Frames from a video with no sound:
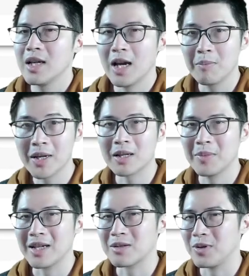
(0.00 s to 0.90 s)
and pick the
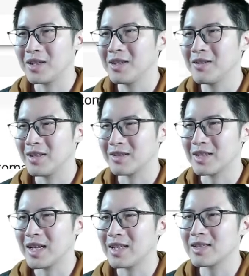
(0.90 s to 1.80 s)
best one. So
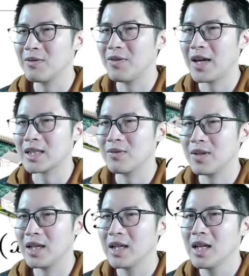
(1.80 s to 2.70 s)
that is
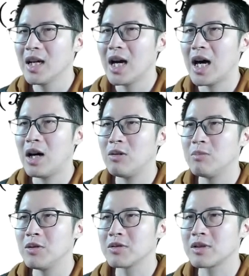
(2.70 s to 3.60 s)
effectively how
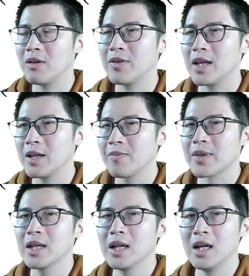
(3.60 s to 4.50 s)
most of the
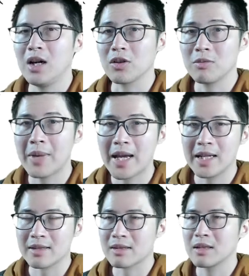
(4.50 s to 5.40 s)

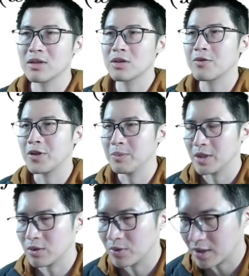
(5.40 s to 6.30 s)
automated search
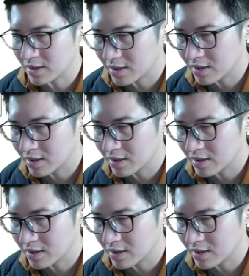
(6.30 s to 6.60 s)
framework works.